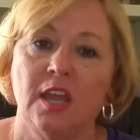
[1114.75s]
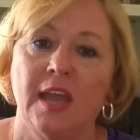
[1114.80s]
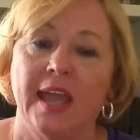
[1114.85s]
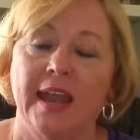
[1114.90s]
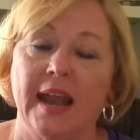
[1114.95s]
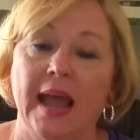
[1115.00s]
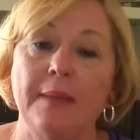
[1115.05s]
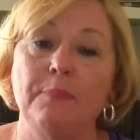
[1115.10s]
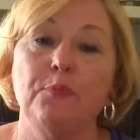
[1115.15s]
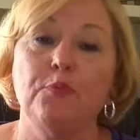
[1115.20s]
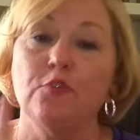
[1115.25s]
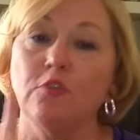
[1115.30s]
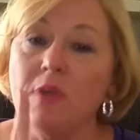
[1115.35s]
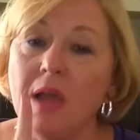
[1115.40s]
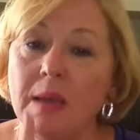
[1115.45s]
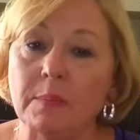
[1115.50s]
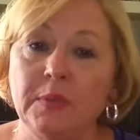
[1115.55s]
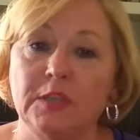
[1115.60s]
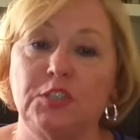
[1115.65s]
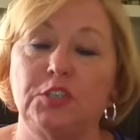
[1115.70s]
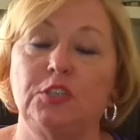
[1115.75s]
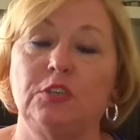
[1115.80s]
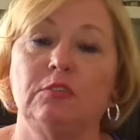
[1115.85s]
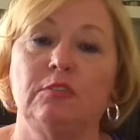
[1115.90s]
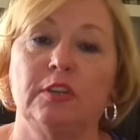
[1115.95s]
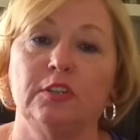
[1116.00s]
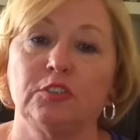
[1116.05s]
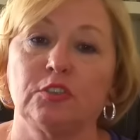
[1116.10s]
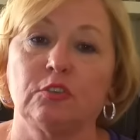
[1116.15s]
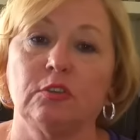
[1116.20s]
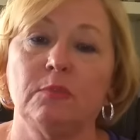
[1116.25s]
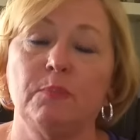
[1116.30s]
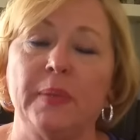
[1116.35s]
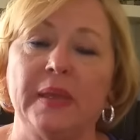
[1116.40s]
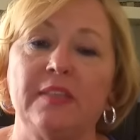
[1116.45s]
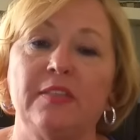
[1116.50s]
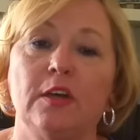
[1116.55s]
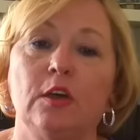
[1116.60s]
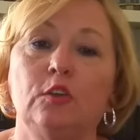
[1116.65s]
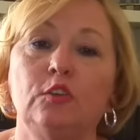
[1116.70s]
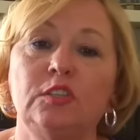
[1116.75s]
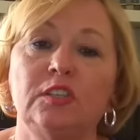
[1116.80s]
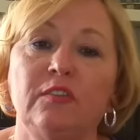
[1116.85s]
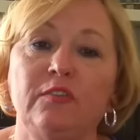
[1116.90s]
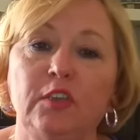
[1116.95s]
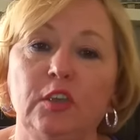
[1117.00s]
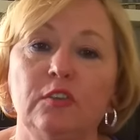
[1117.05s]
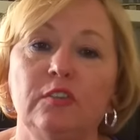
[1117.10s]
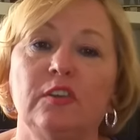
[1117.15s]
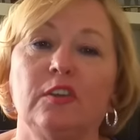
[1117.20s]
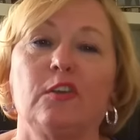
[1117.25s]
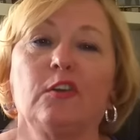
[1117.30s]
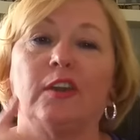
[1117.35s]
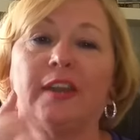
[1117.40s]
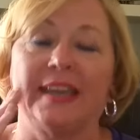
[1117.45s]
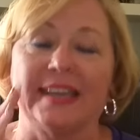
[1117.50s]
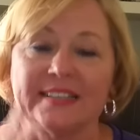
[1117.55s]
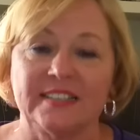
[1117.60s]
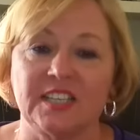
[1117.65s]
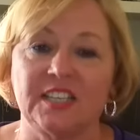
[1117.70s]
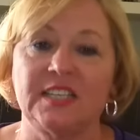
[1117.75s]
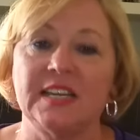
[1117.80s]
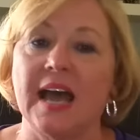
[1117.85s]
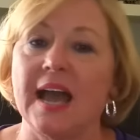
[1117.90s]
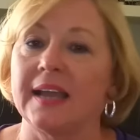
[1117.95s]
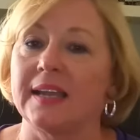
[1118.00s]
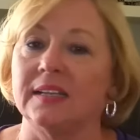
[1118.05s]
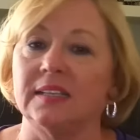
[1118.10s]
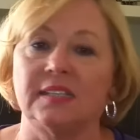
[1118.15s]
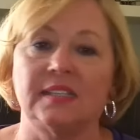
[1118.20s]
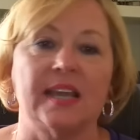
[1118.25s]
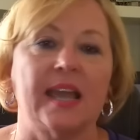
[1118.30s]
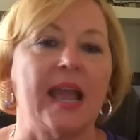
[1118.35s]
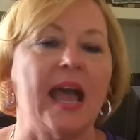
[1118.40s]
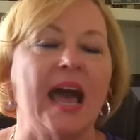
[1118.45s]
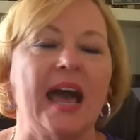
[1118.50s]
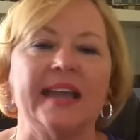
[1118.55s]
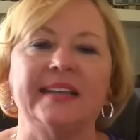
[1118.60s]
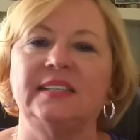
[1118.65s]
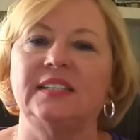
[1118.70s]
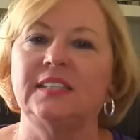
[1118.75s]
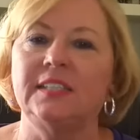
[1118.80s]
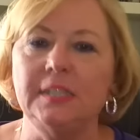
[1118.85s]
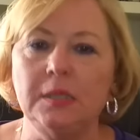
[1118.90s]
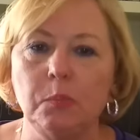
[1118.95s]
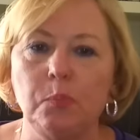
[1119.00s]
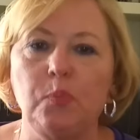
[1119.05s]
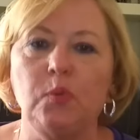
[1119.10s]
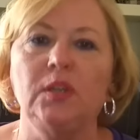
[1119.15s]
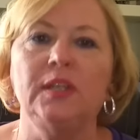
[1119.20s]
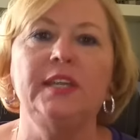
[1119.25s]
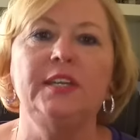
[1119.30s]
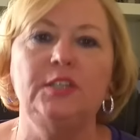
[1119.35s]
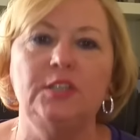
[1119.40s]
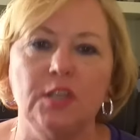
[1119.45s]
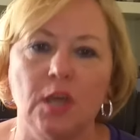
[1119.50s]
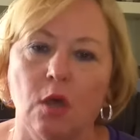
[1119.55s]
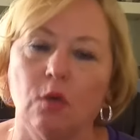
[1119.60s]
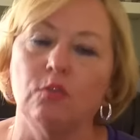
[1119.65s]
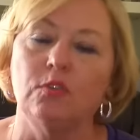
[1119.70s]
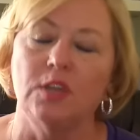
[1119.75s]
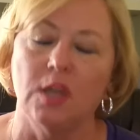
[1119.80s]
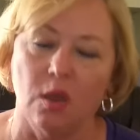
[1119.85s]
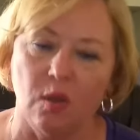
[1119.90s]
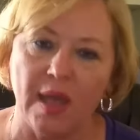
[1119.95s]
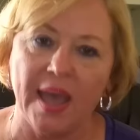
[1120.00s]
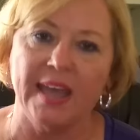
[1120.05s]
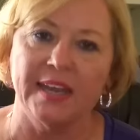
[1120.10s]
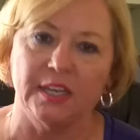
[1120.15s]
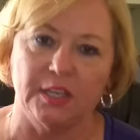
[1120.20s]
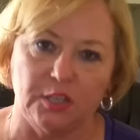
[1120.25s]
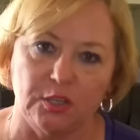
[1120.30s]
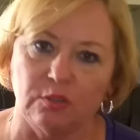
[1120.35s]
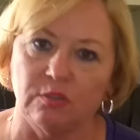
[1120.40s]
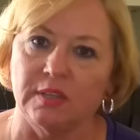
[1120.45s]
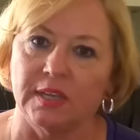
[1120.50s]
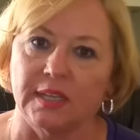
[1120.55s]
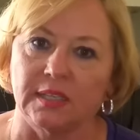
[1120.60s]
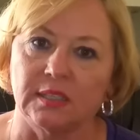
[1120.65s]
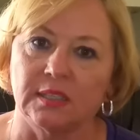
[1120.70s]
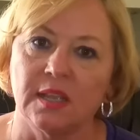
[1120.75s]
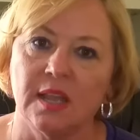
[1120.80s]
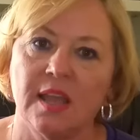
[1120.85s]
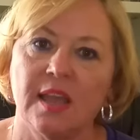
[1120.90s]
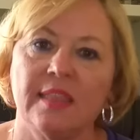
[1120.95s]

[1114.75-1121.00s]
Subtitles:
And I promise you there's going to be those of you that are going to get stuck and say, I simply don't know how to do this.